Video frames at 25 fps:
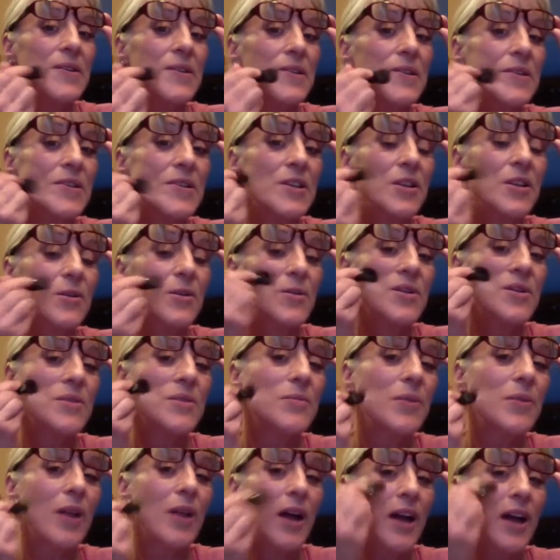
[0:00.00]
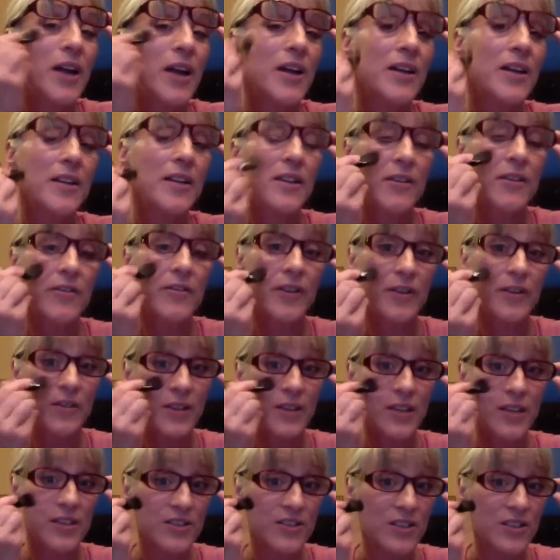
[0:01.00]
you would apply the
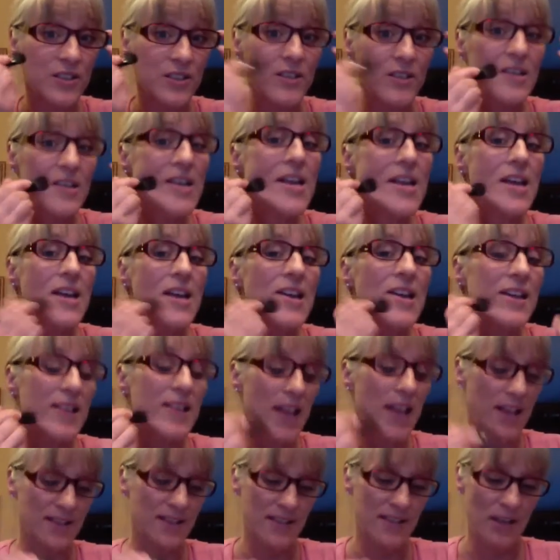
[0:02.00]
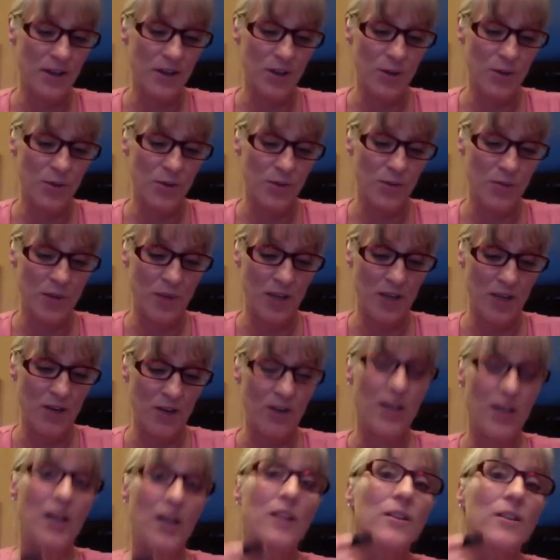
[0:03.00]
foundation, and that's how you would pick
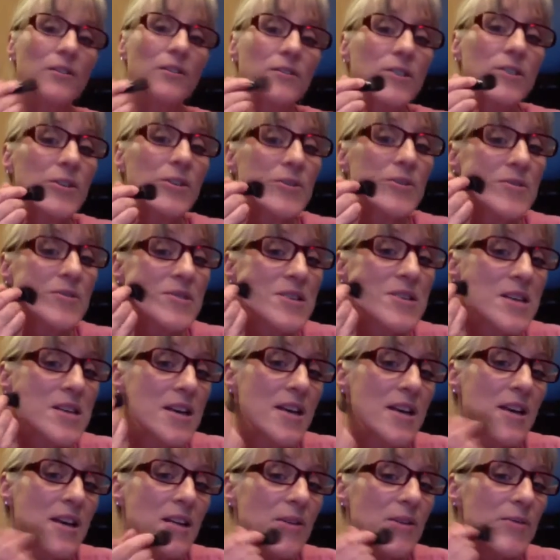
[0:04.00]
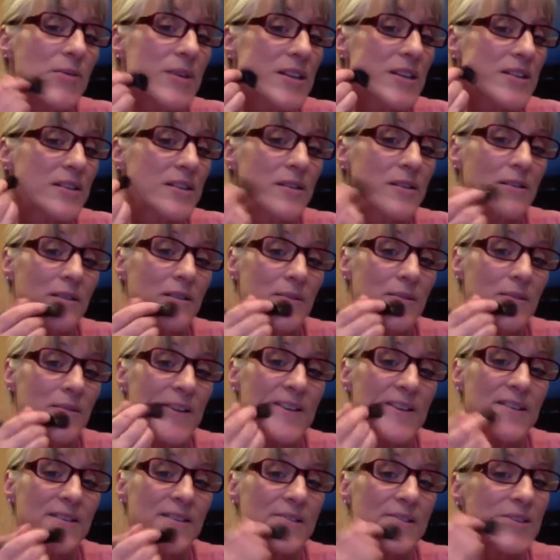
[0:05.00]
your color tone. Anyways, so I'm
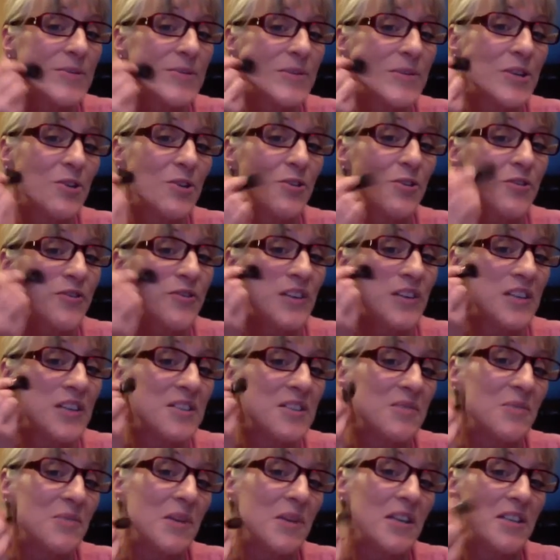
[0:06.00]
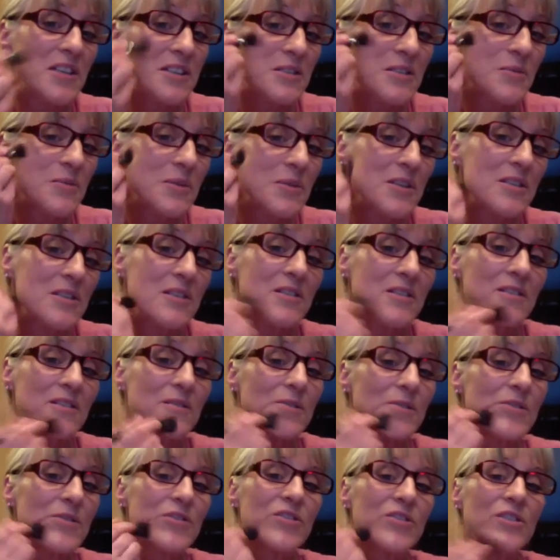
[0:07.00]
not going to do my whole face, but I just wanted to
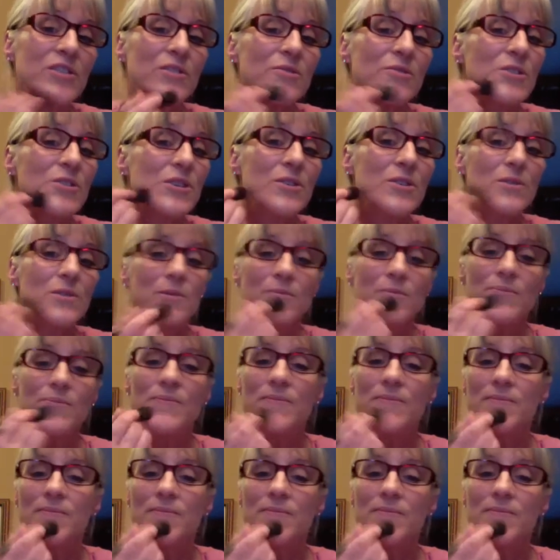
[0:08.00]
sort of show you